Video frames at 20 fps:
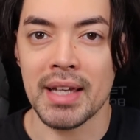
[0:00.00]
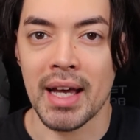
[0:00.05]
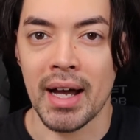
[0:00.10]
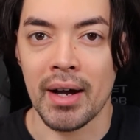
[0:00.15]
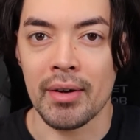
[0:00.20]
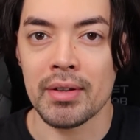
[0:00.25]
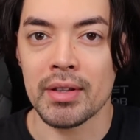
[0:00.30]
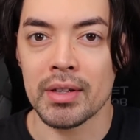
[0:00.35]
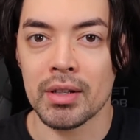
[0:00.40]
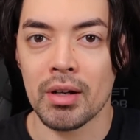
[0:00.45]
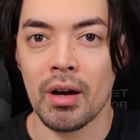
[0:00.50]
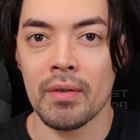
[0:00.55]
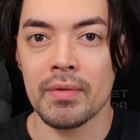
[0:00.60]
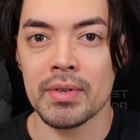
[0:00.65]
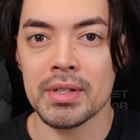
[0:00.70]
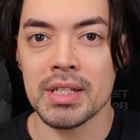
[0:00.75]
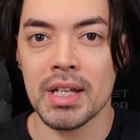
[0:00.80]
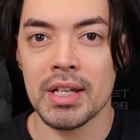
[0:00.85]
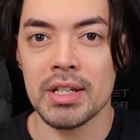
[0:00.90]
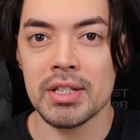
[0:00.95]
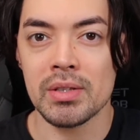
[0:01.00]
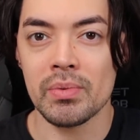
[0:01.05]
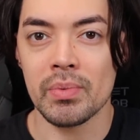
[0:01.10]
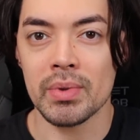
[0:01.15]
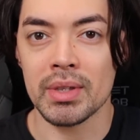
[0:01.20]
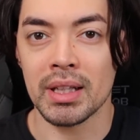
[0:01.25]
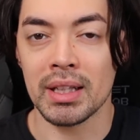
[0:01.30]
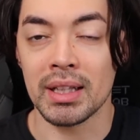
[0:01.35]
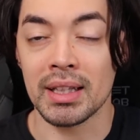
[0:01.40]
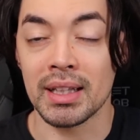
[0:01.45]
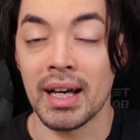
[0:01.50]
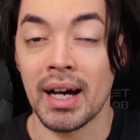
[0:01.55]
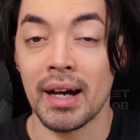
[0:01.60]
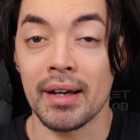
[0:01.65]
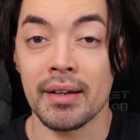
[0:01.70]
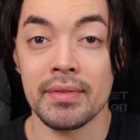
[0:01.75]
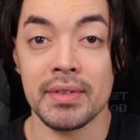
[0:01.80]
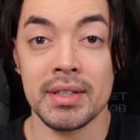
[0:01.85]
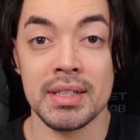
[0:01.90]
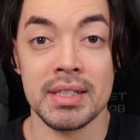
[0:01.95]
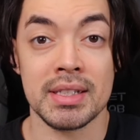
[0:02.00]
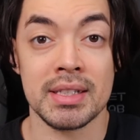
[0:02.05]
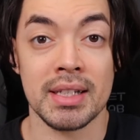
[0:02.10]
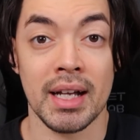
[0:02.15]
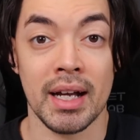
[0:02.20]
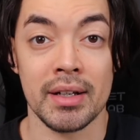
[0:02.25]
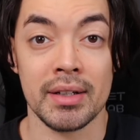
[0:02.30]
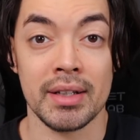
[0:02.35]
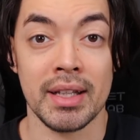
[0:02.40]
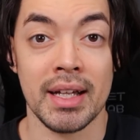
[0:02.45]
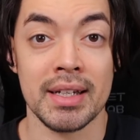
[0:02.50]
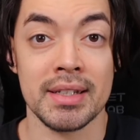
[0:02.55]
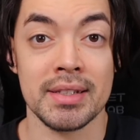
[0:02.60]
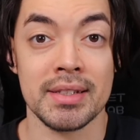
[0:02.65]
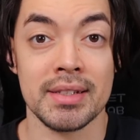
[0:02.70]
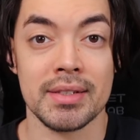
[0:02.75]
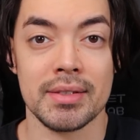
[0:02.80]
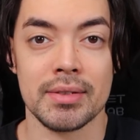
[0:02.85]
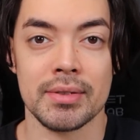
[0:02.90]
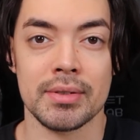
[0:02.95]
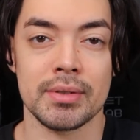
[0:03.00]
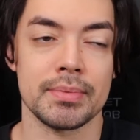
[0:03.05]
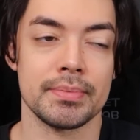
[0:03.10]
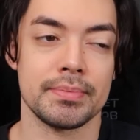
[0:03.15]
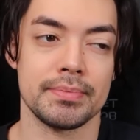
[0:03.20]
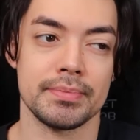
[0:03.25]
out of the conversation with a lot of these stylized or